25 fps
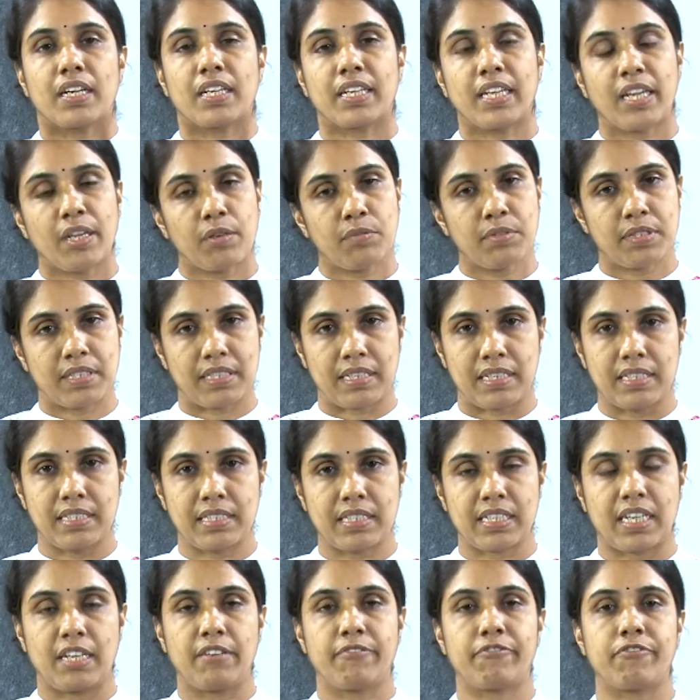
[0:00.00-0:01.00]
gives
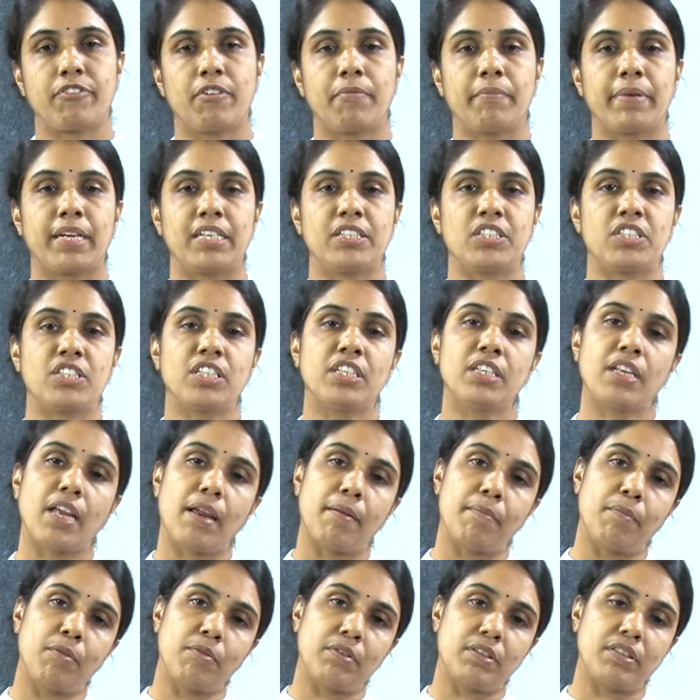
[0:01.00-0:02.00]
us information
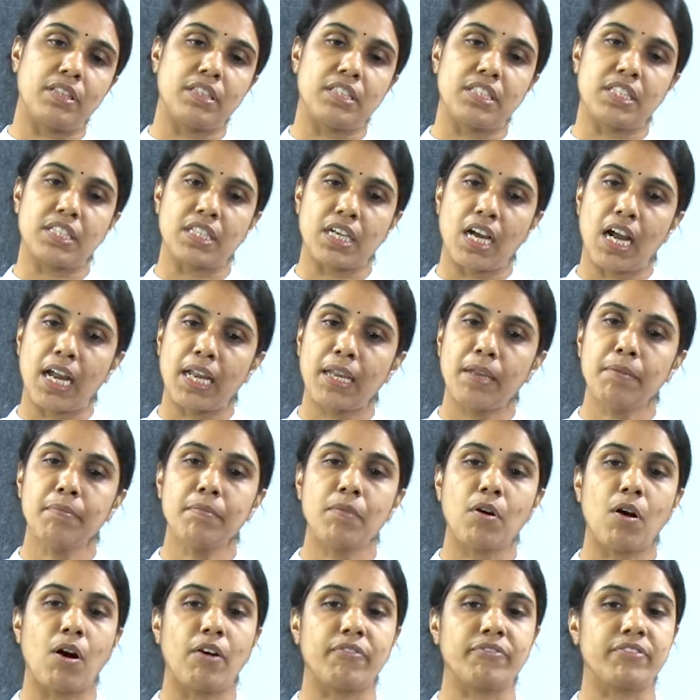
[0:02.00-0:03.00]
about the
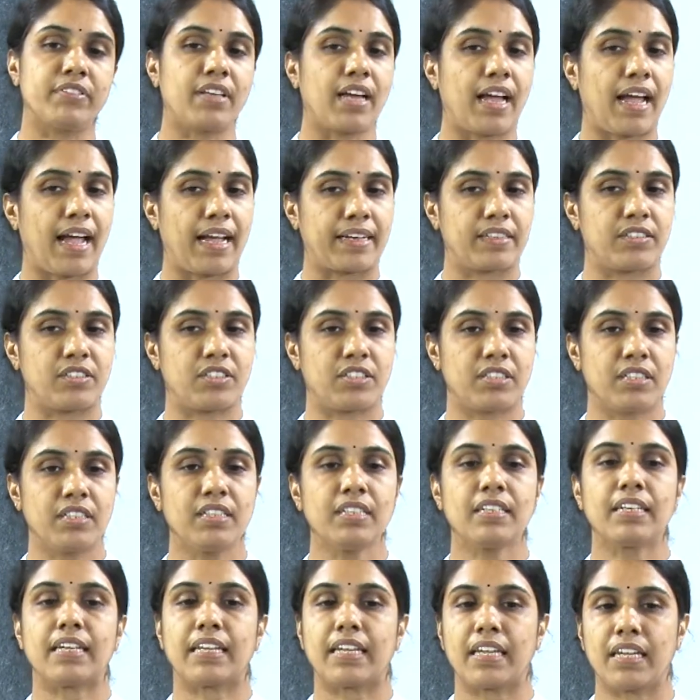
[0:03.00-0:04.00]
time of the
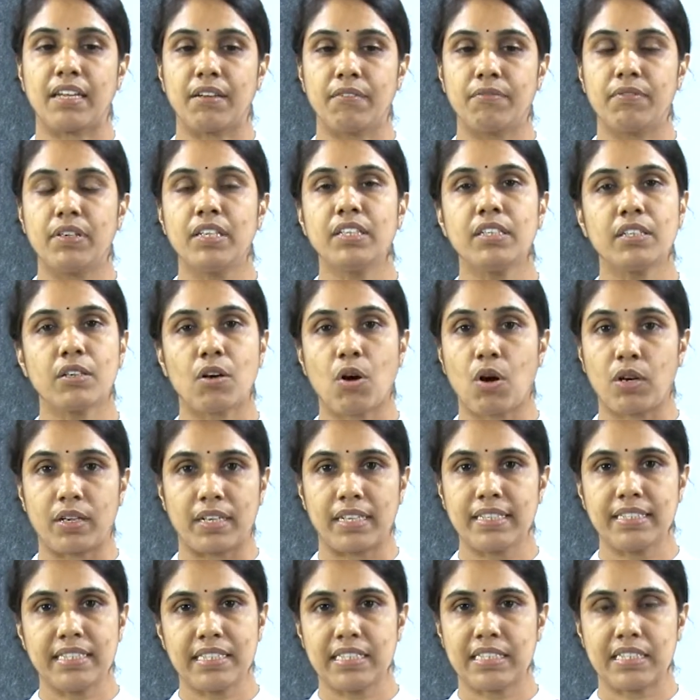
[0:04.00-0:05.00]
action, event or
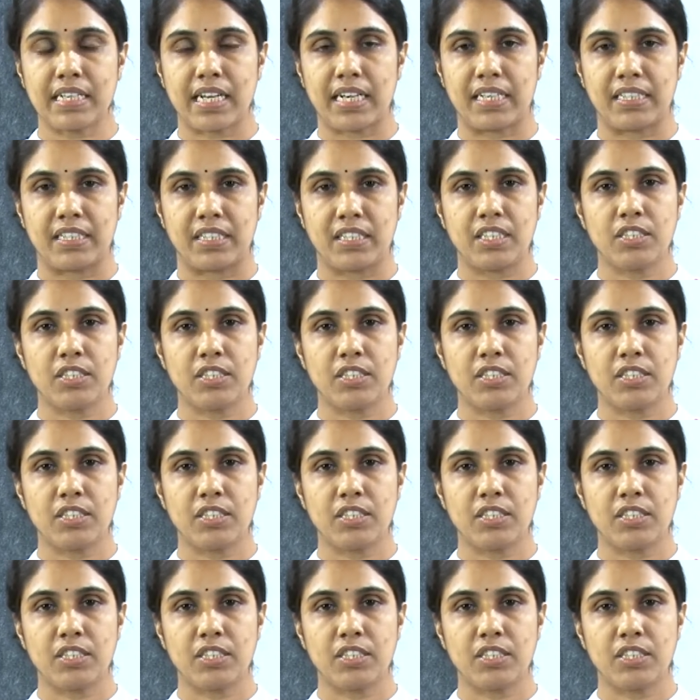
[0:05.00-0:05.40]
a state.